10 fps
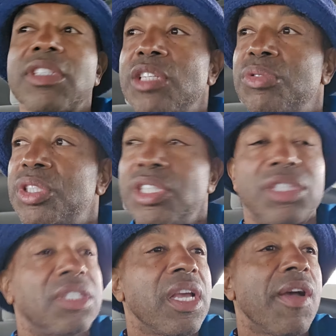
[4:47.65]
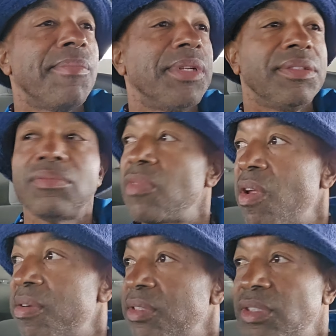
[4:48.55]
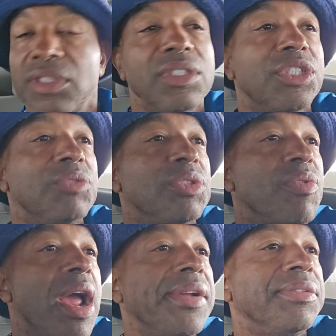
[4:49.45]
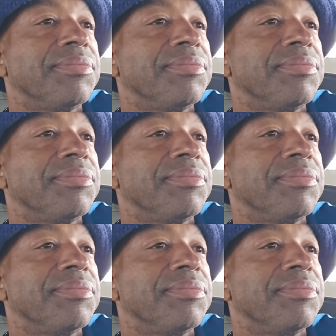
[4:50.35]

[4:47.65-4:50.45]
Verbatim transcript: That's what she used to tell me. She was right.